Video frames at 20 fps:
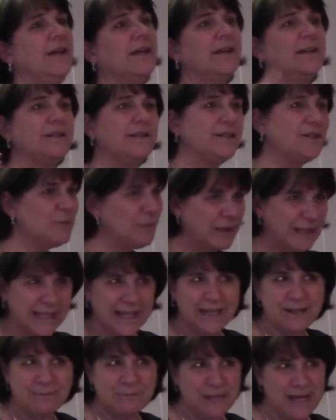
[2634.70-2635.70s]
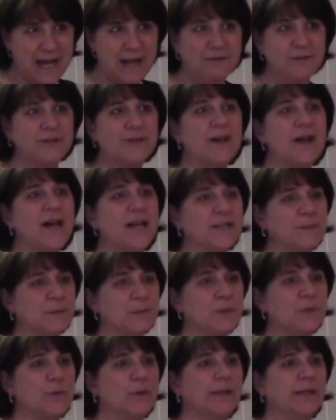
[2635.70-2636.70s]
They just want to get them down to the hospital
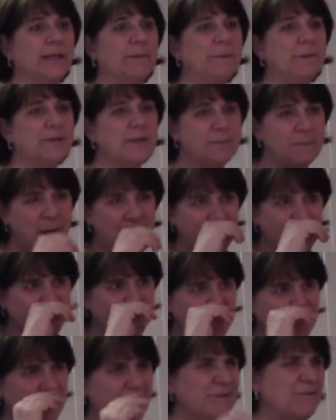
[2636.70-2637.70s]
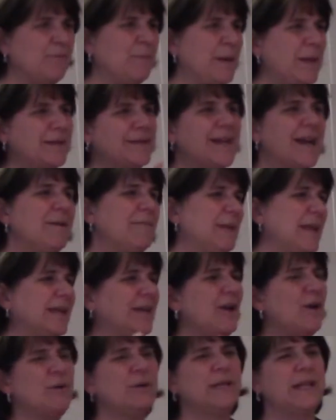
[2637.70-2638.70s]
as quickly as possible. Because by the time they
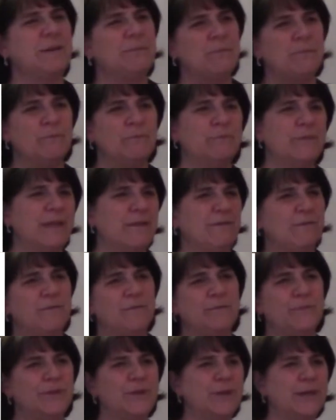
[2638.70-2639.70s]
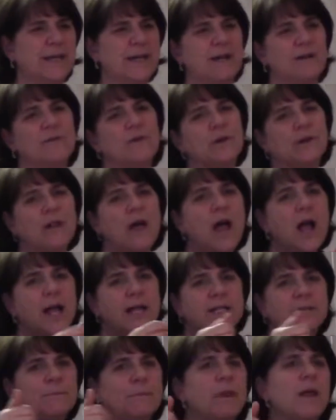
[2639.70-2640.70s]
go and they get all of our
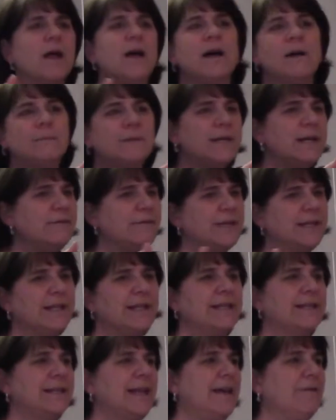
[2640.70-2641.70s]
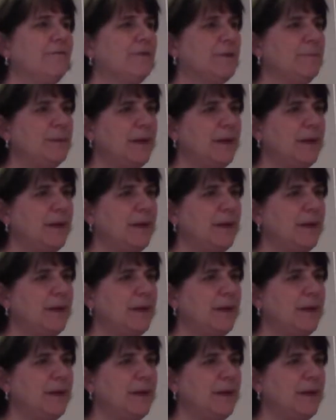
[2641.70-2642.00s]
lines plumbed and everything like that for the